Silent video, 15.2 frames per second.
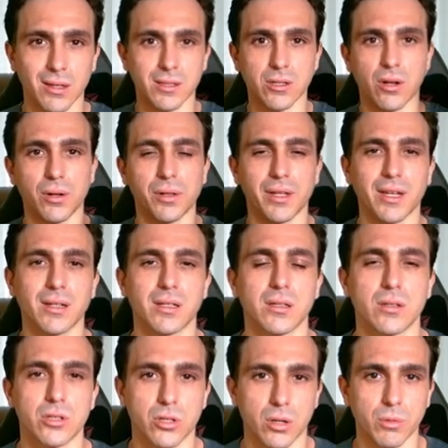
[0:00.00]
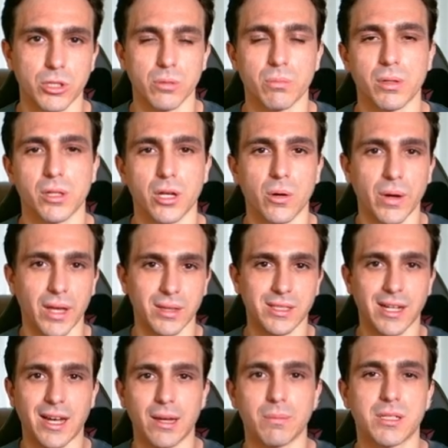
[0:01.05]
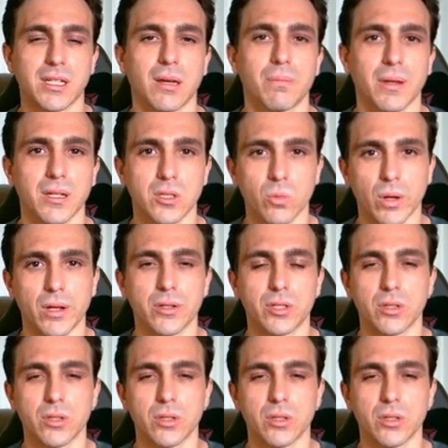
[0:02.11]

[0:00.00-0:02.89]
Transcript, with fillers: it's all linked in the description below and timestamp as well.